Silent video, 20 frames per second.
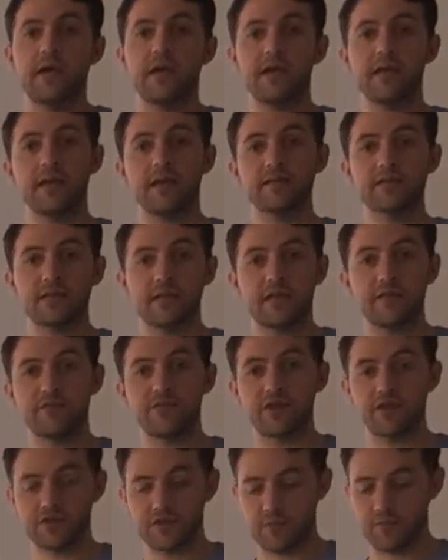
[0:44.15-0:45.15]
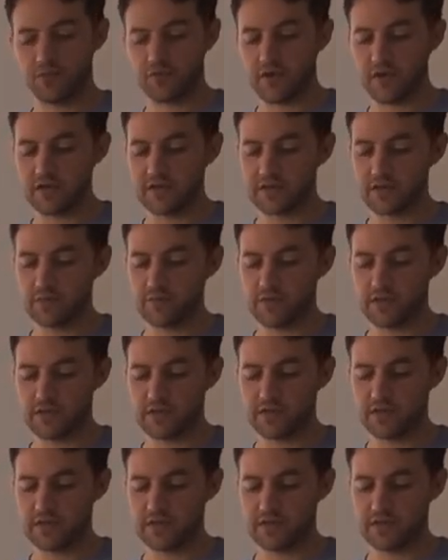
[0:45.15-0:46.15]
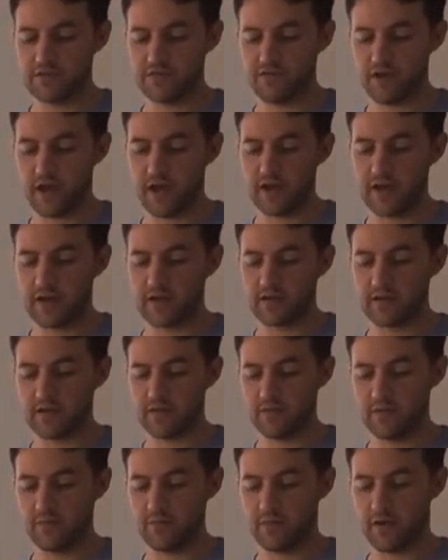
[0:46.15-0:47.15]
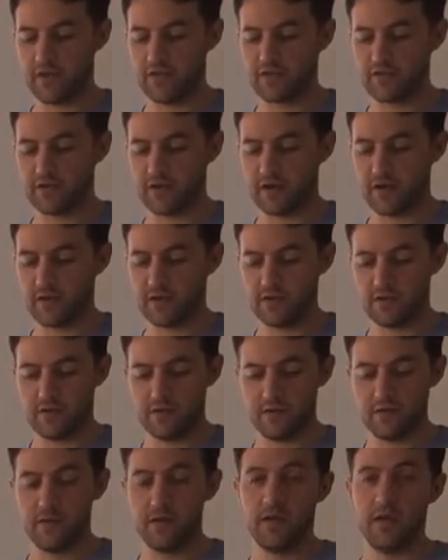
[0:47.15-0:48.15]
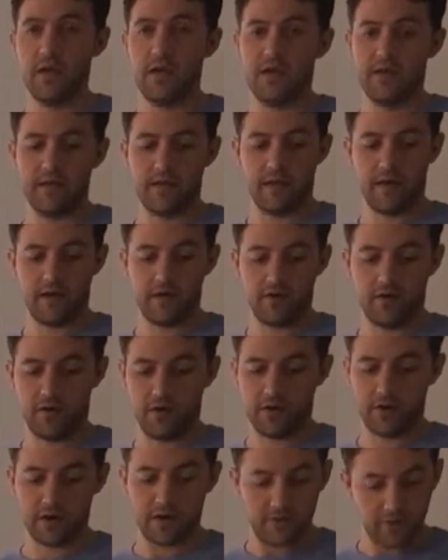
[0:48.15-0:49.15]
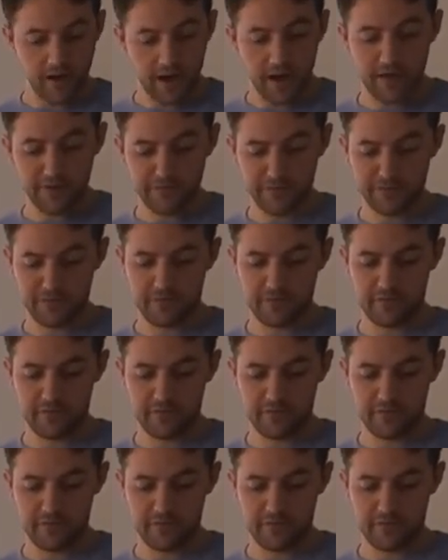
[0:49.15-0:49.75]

it has an inverse operation, which is dividing by 3. Now, on a graph,